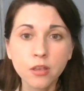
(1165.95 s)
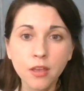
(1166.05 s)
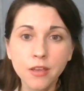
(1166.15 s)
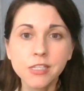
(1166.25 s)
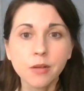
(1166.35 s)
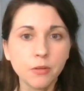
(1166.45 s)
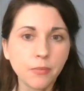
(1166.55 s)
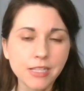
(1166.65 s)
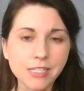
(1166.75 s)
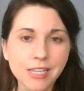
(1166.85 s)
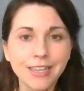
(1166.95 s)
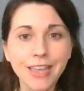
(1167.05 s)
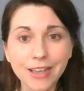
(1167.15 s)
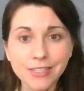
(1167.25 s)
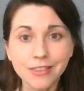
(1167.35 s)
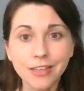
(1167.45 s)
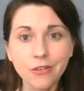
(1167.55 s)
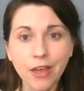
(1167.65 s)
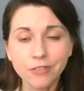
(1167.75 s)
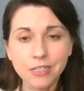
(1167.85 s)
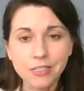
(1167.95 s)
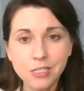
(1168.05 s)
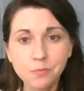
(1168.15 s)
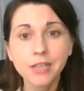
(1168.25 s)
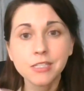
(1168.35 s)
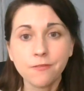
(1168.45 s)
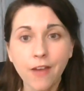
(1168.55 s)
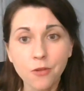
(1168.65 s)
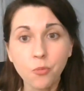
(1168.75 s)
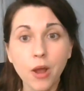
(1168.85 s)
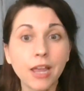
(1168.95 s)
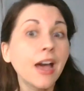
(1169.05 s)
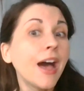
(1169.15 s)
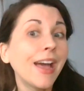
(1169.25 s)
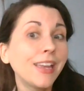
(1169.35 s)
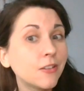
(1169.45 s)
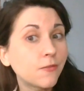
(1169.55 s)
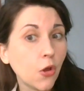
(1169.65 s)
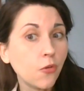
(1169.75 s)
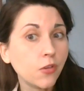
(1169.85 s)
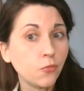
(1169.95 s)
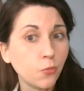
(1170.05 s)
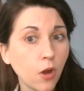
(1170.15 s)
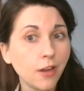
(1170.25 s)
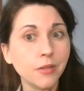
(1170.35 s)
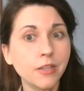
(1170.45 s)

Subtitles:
Someone might say yes, and then you have to specify what kind of Coke you want,